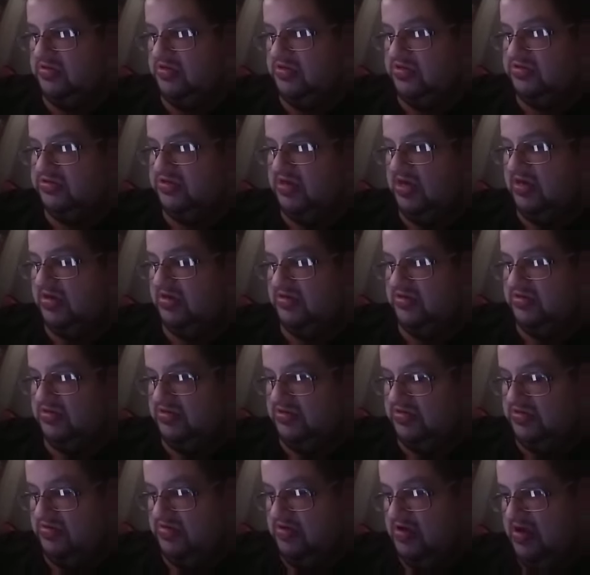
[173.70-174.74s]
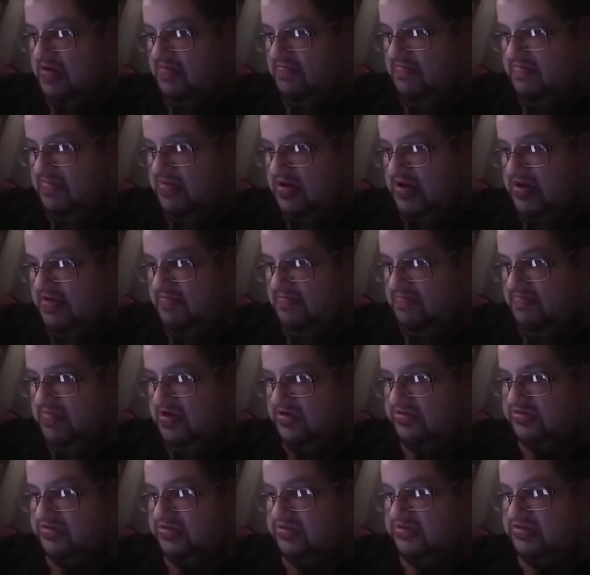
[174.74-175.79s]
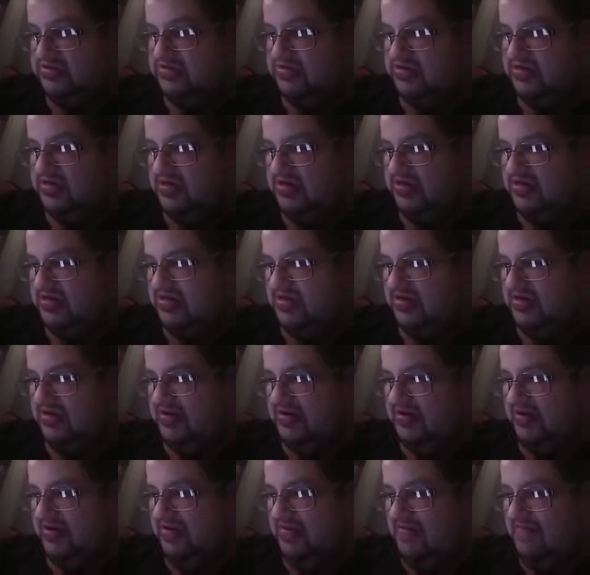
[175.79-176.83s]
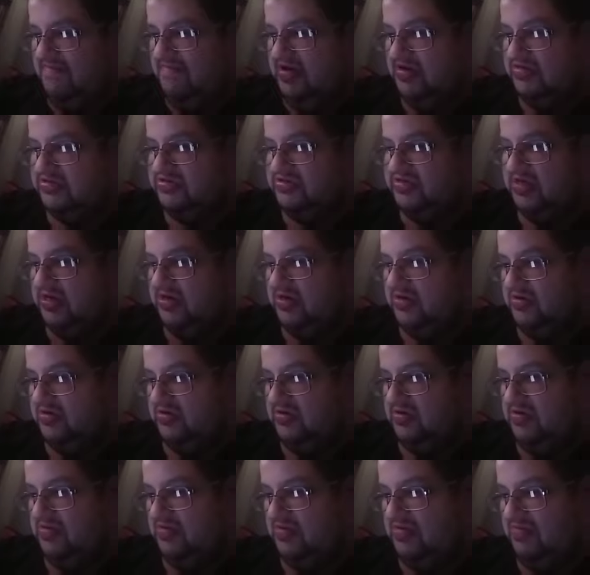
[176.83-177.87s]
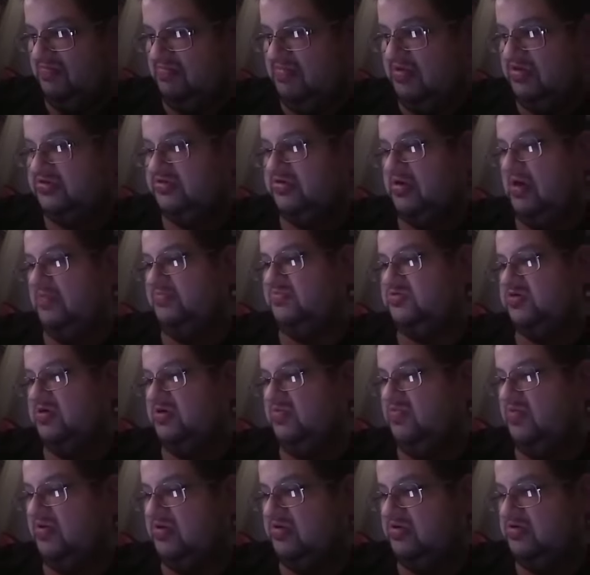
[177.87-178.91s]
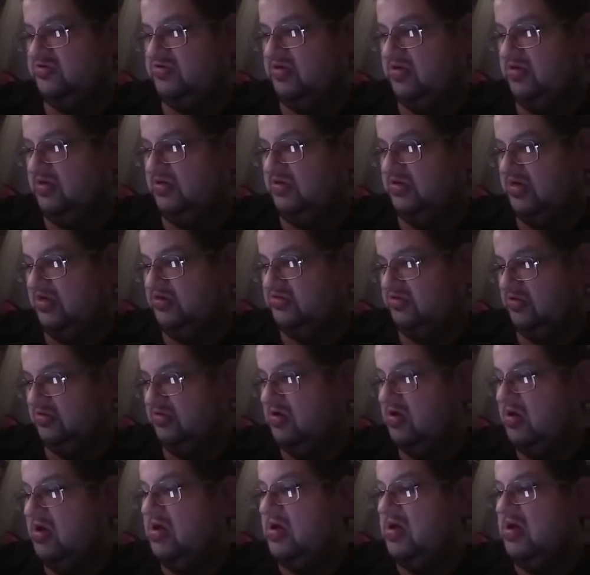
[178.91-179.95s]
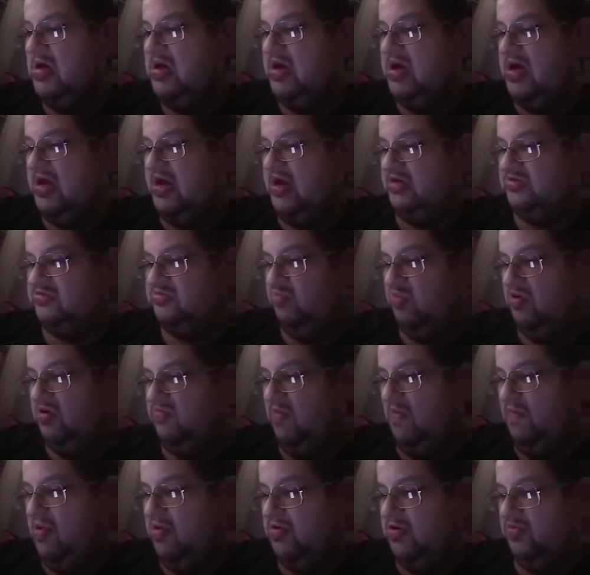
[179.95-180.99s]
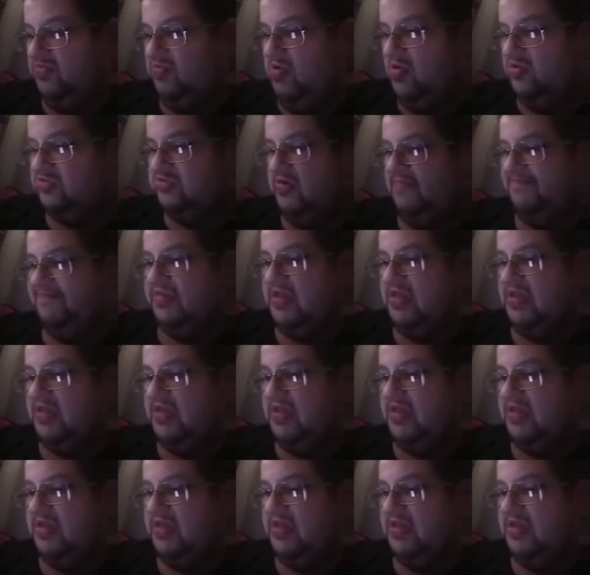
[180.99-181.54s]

se- and, and mis mis mis um gener- generation, and as one reporter wrote,